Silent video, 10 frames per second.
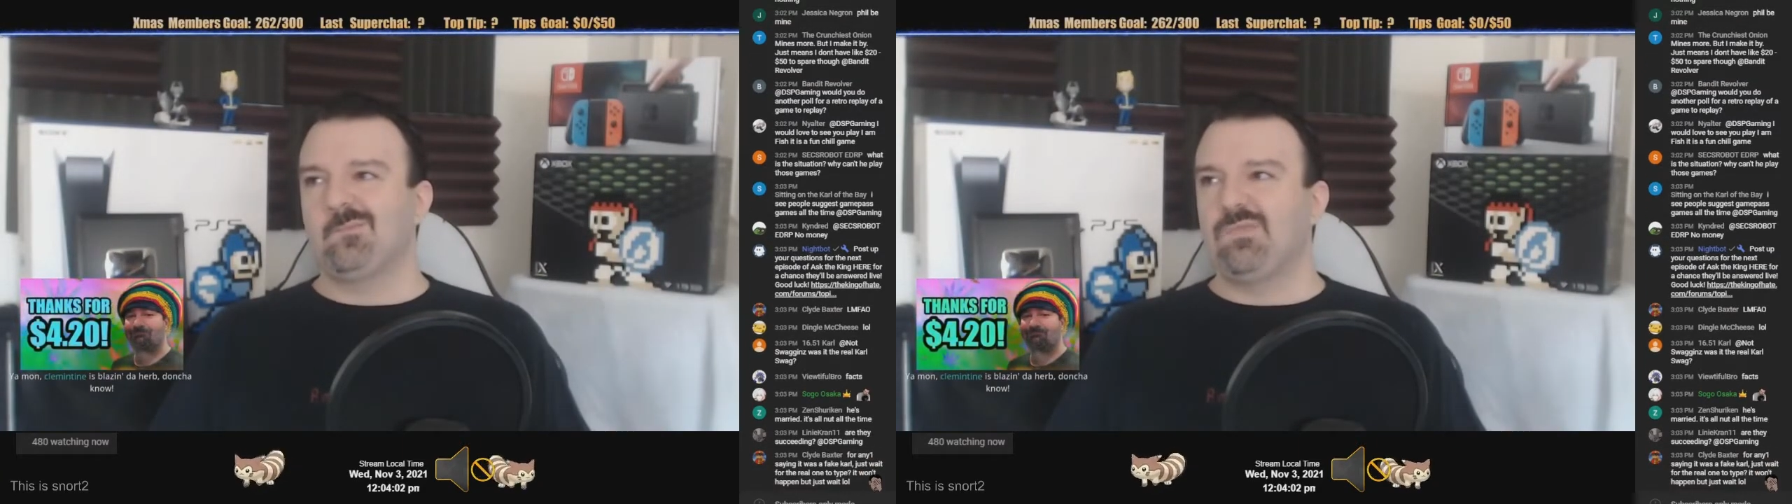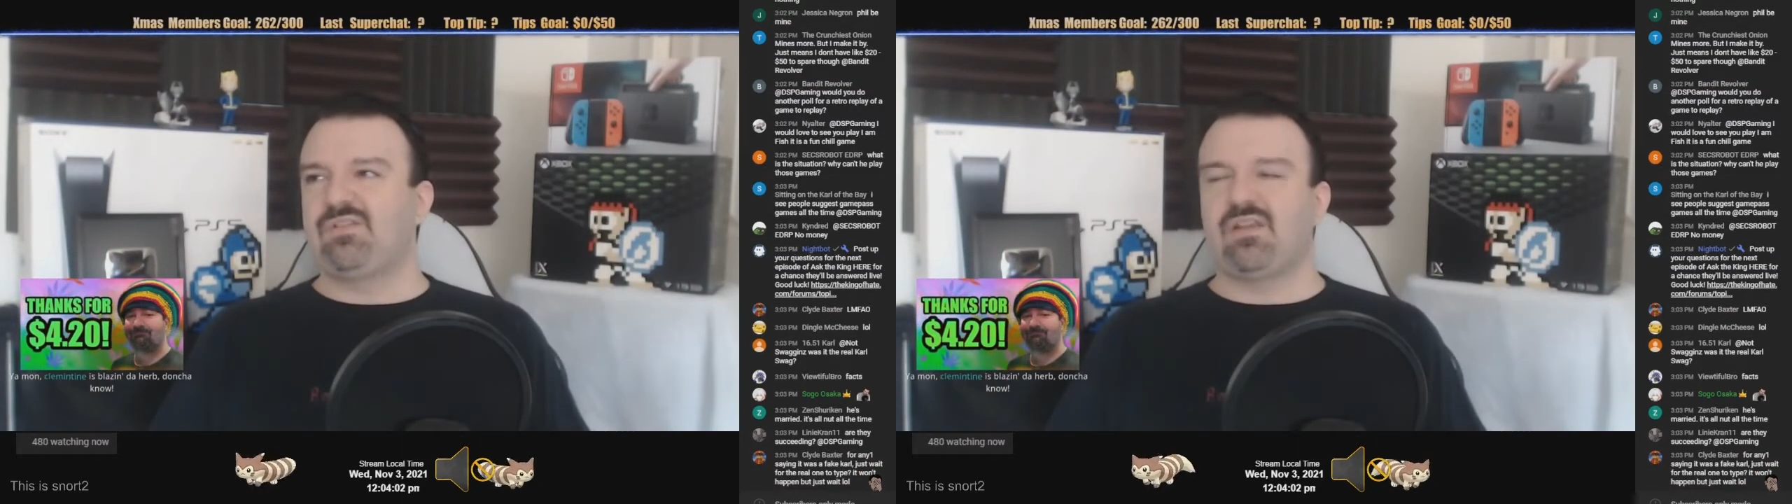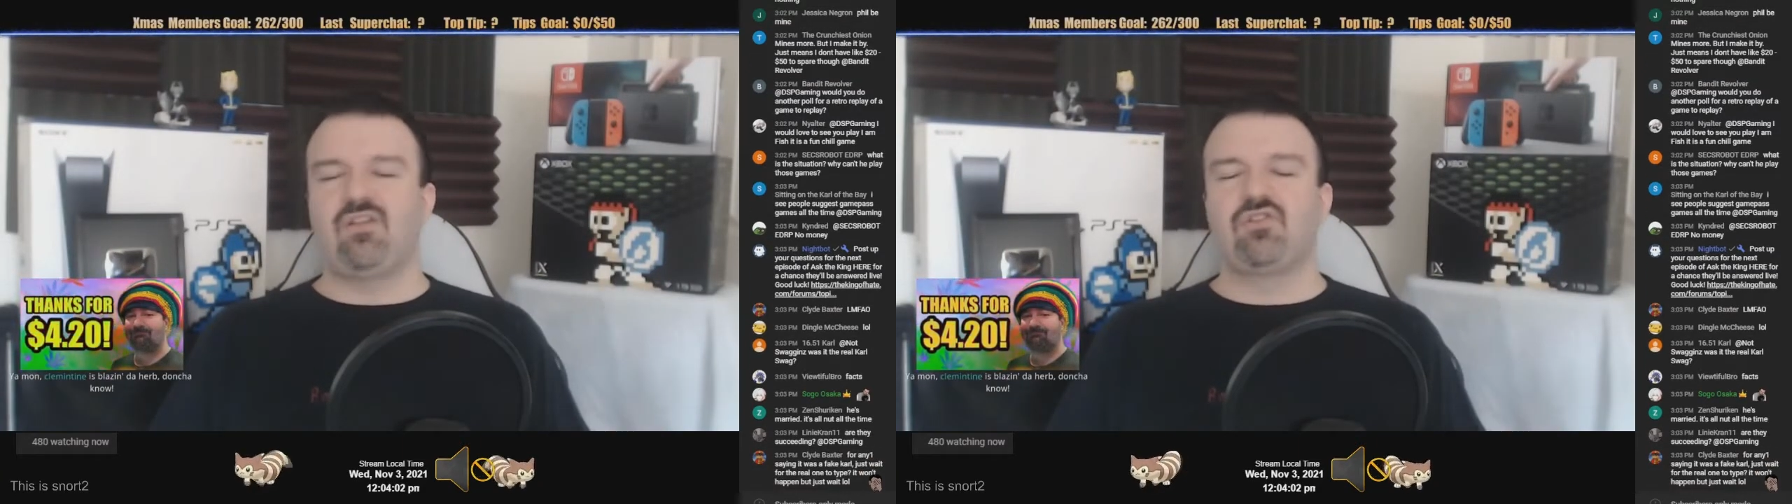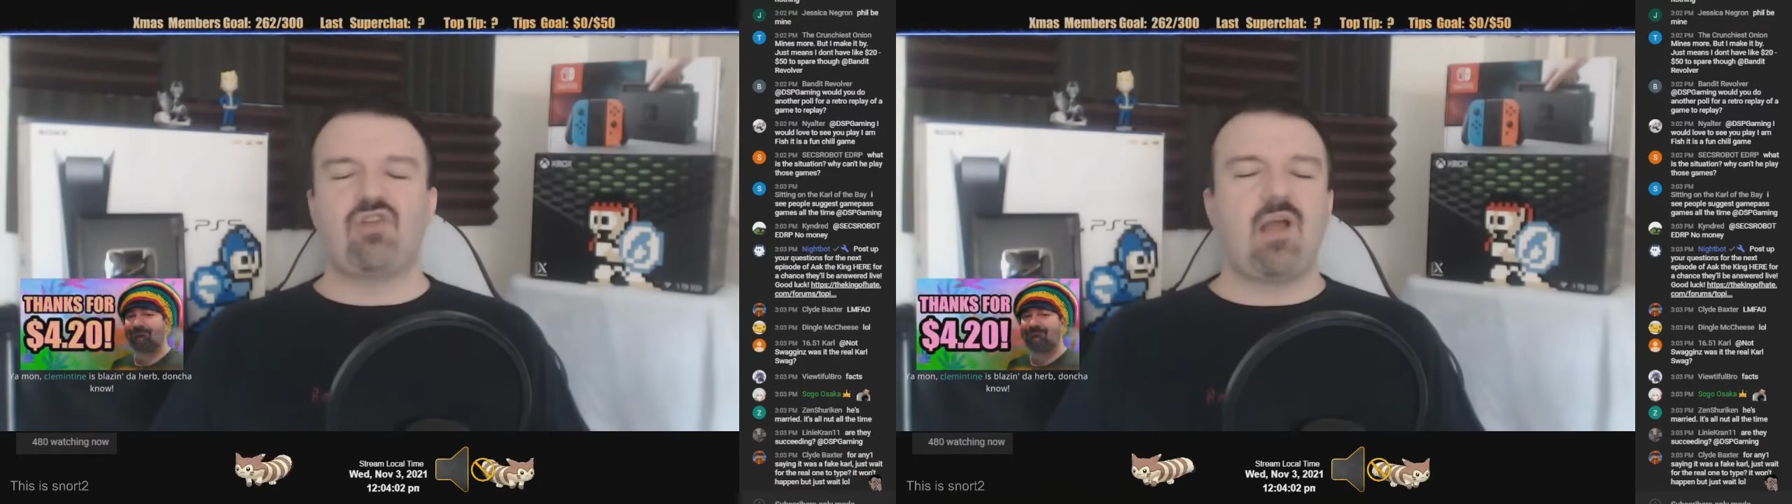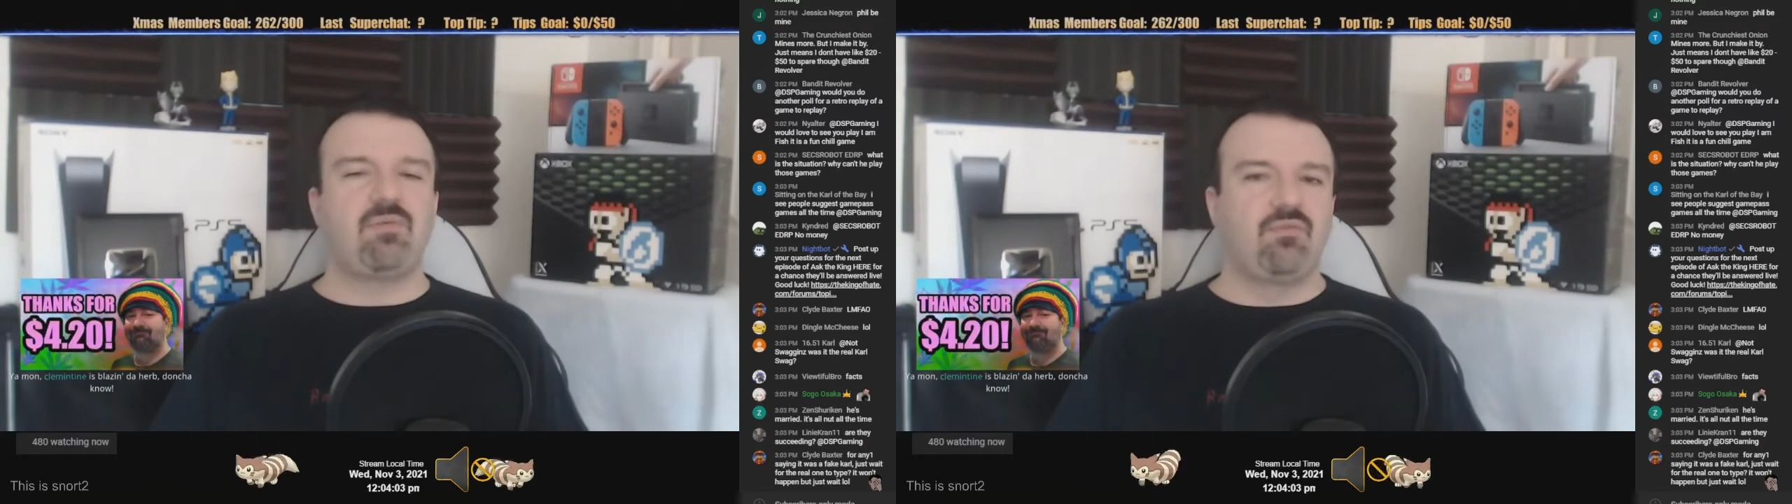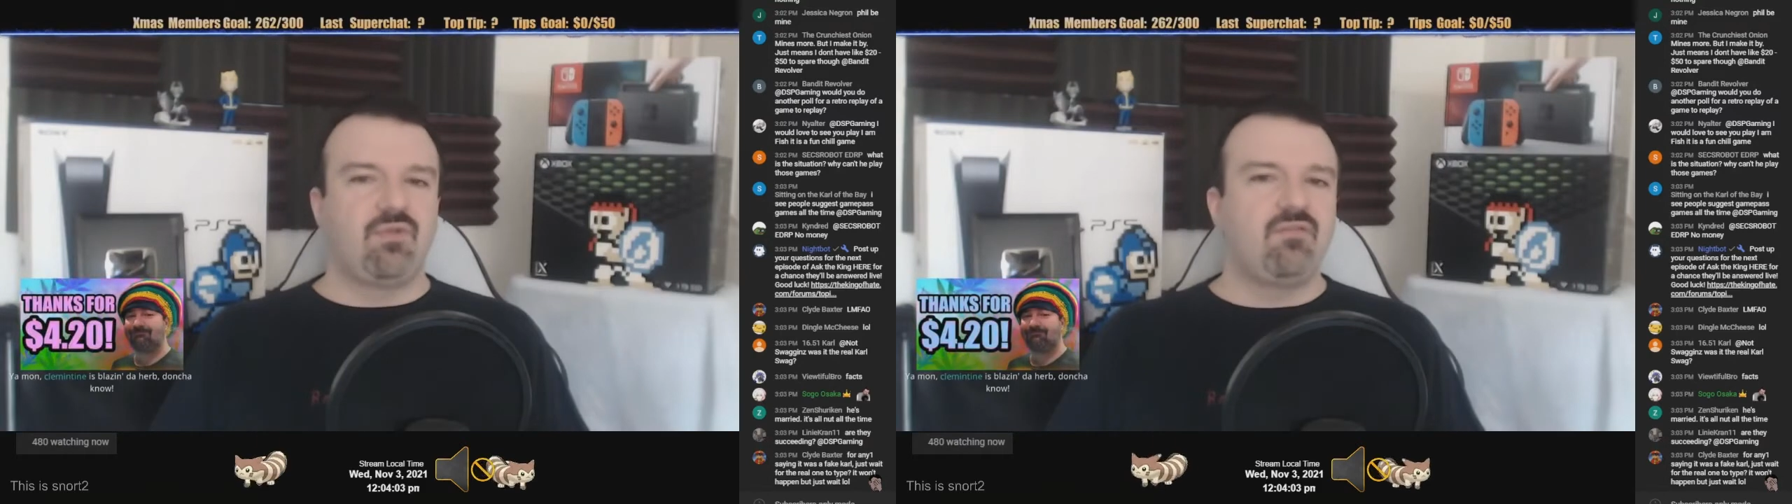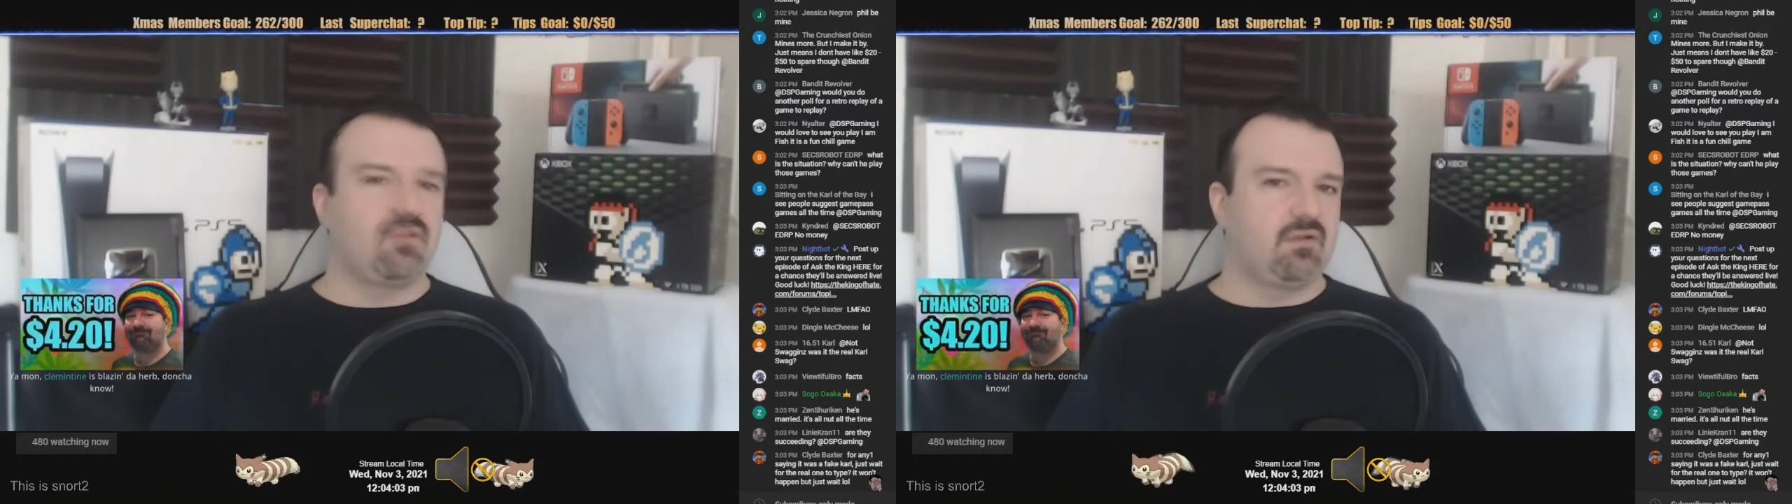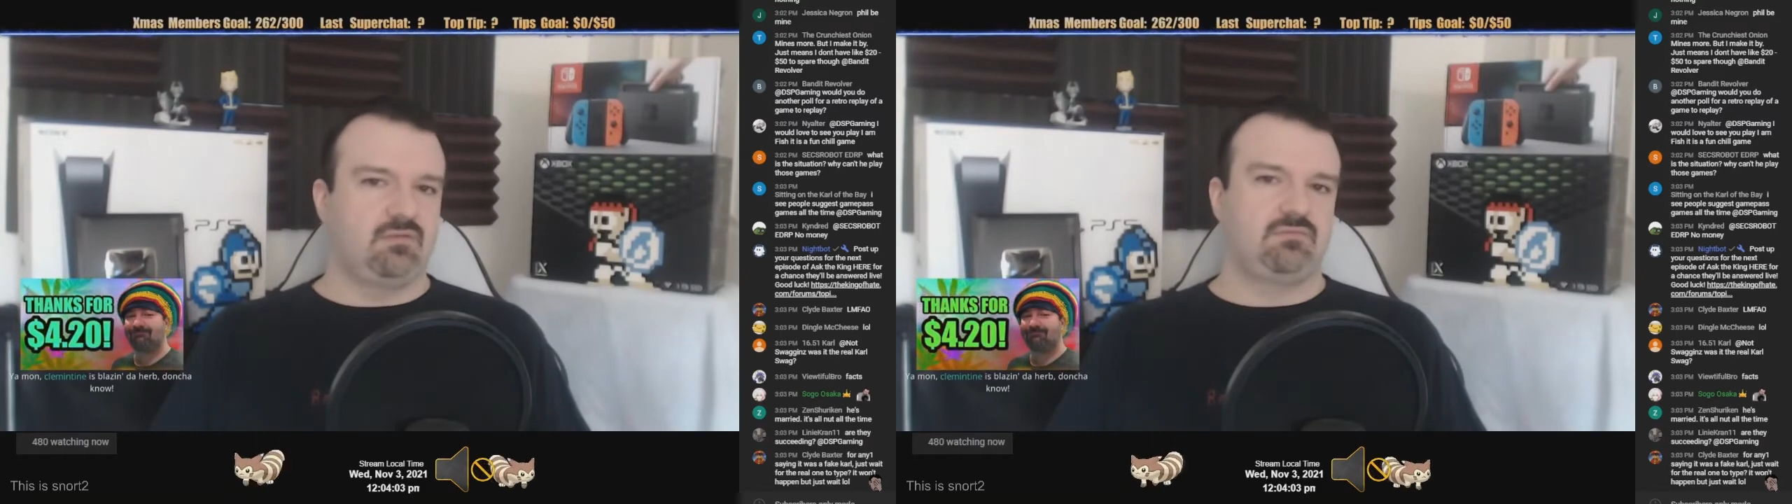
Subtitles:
it's like another drop in the river.